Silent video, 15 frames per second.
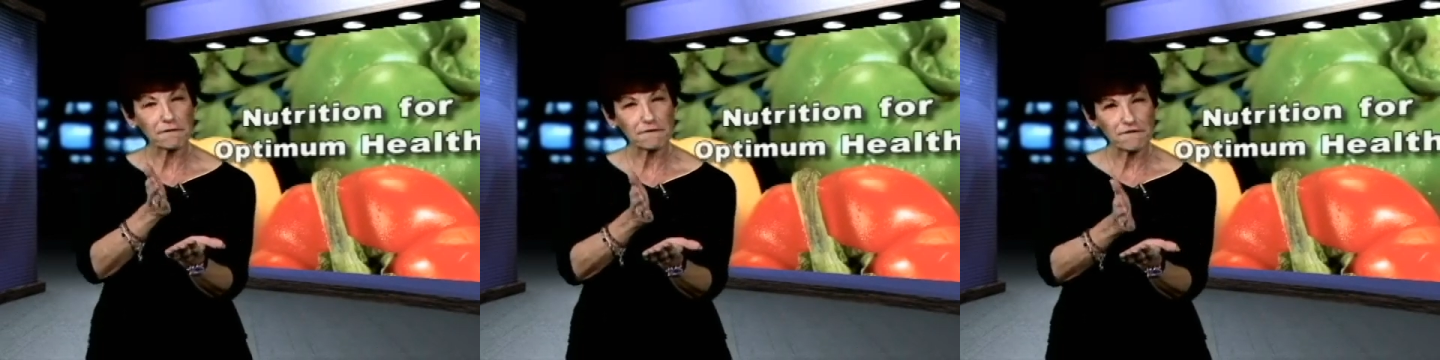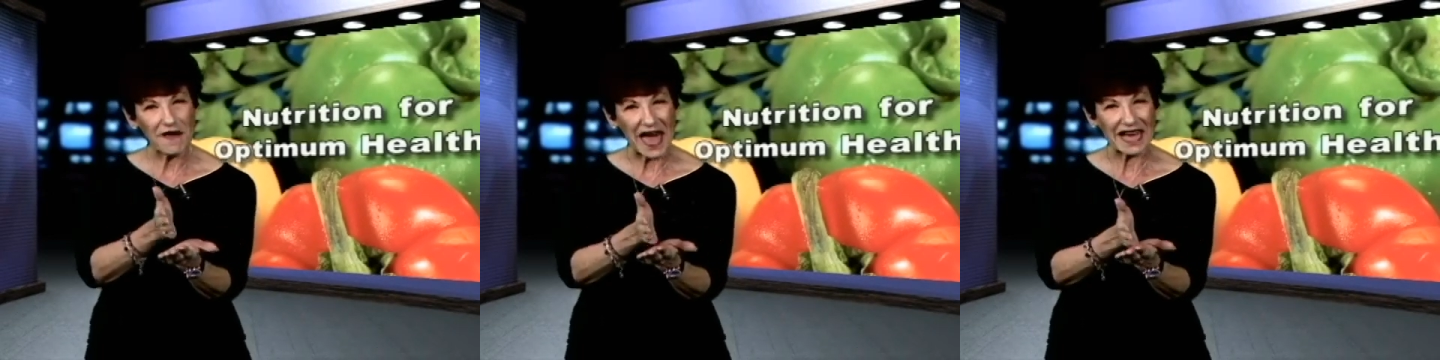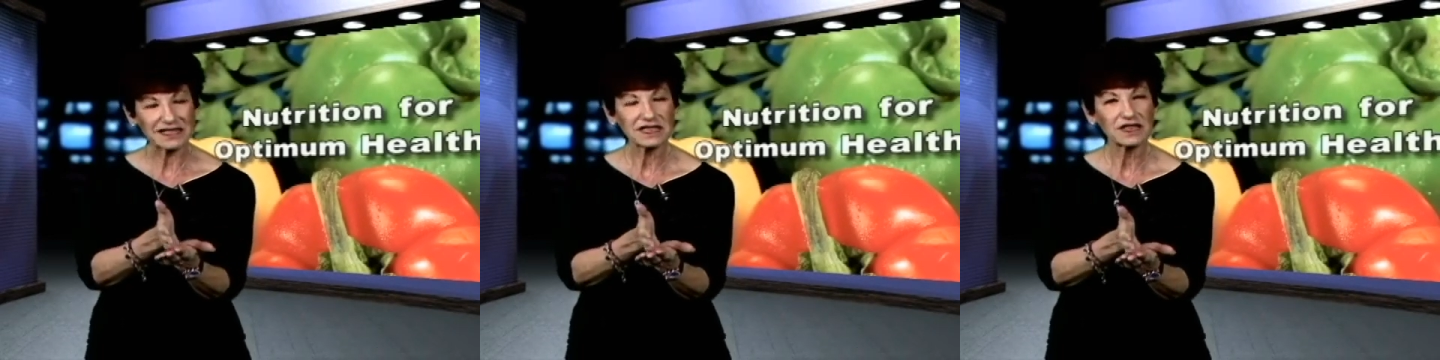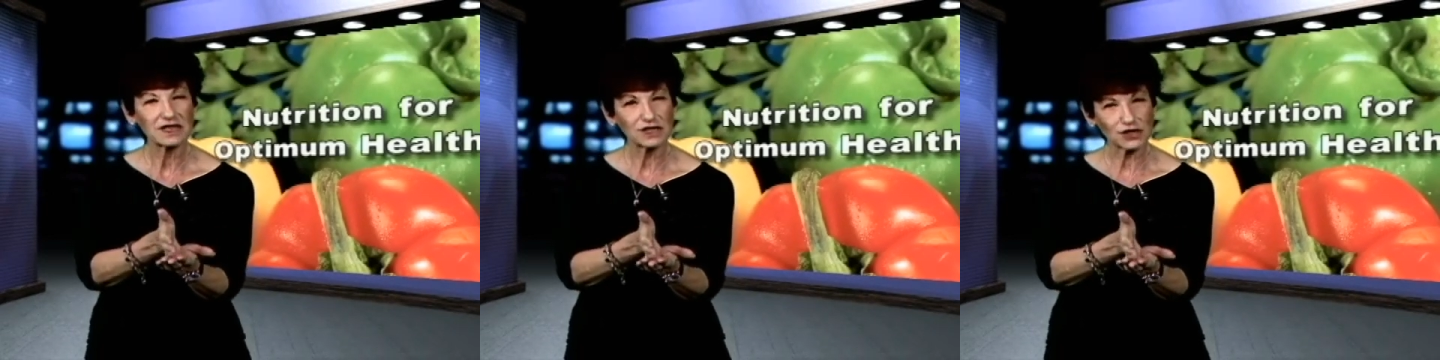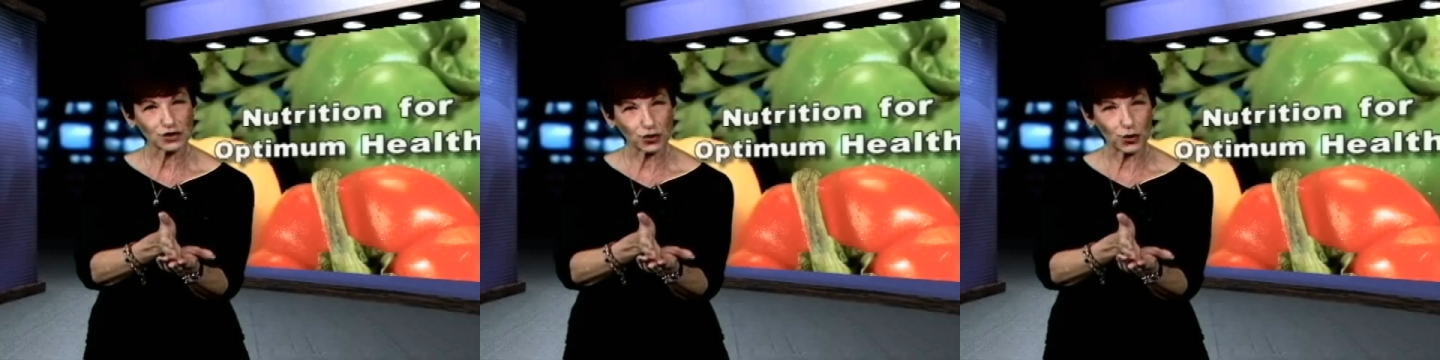fat
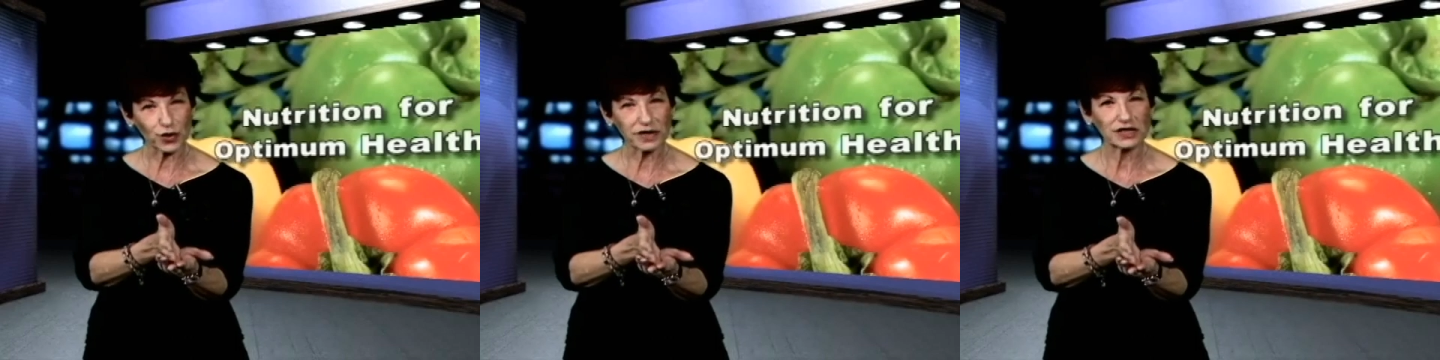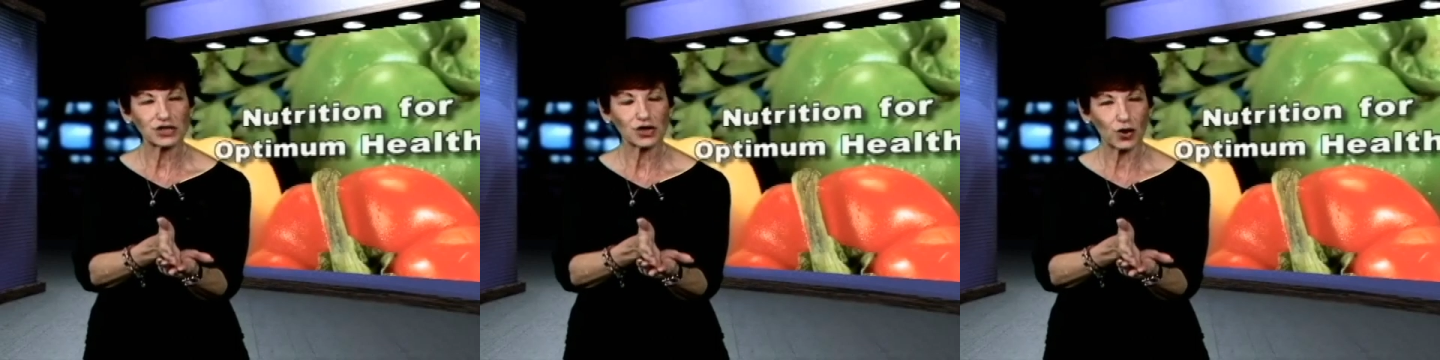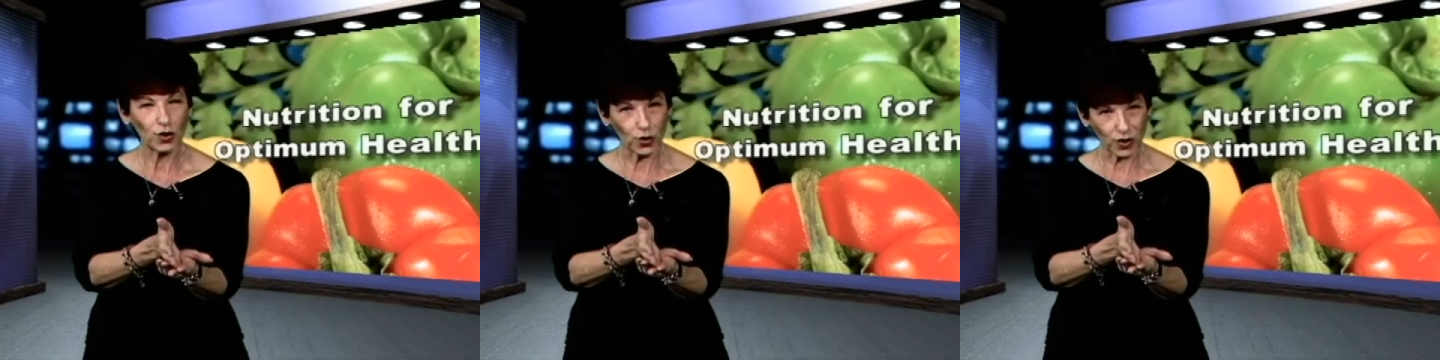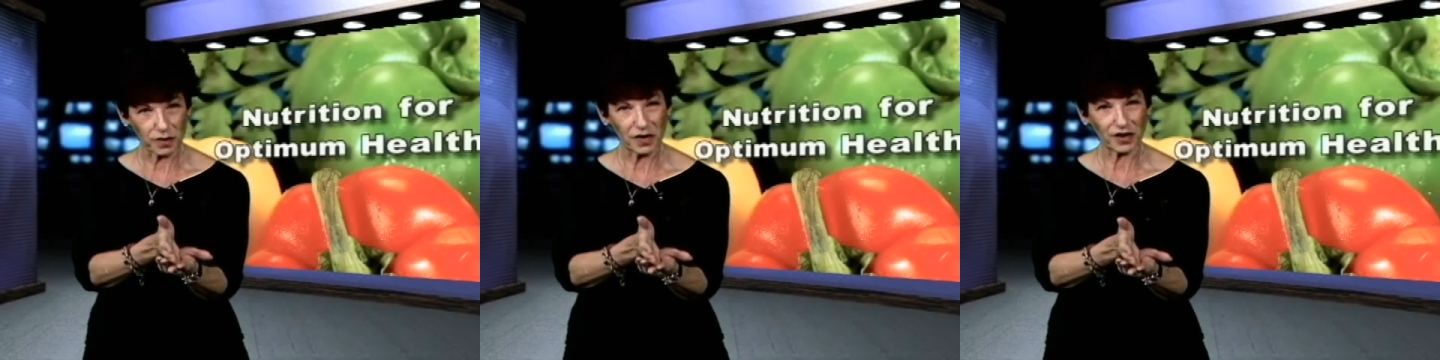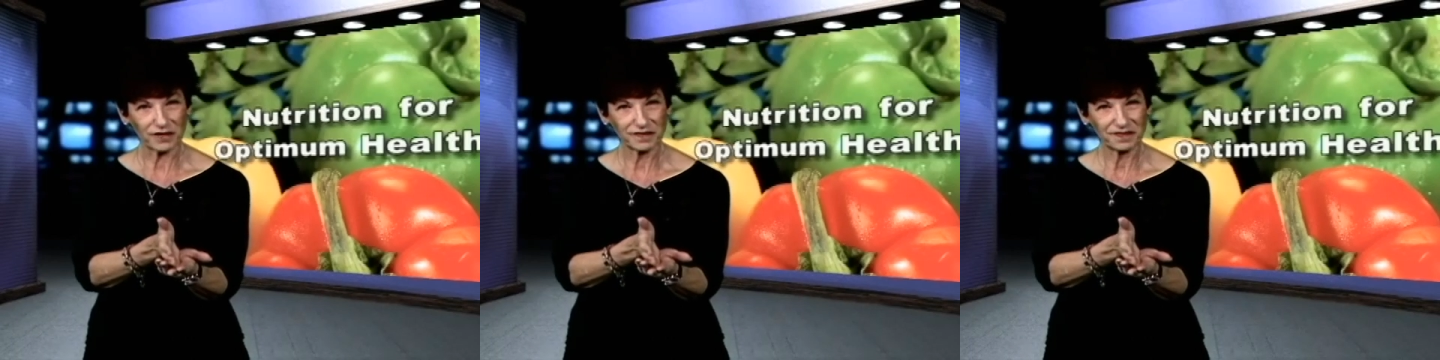storage
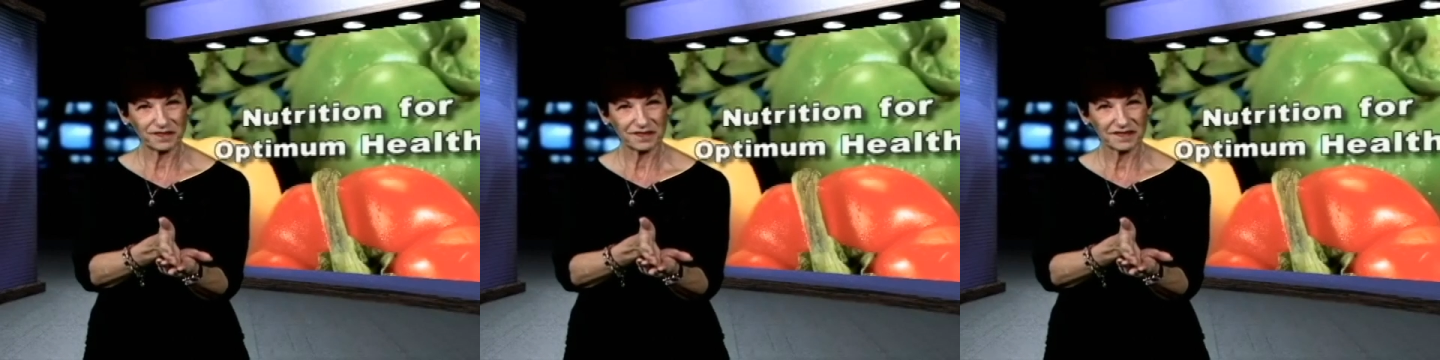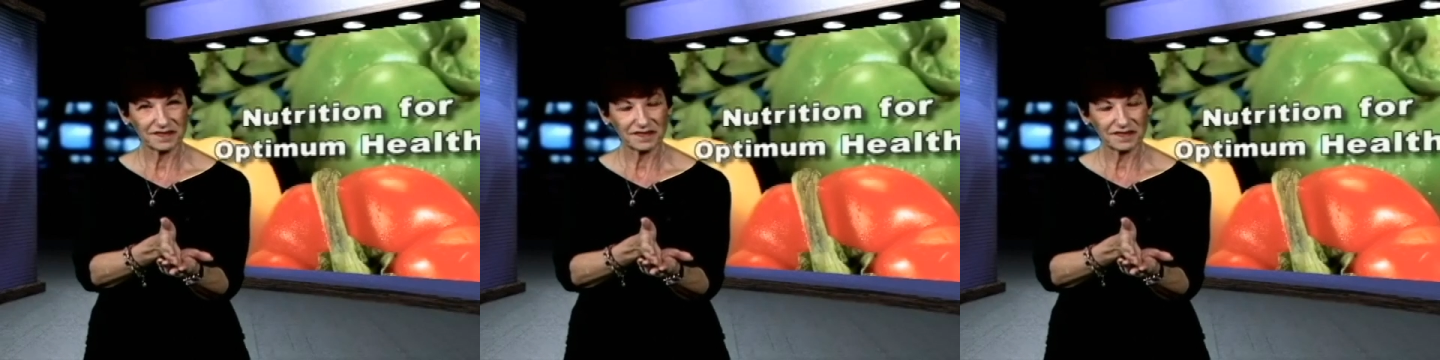hormone.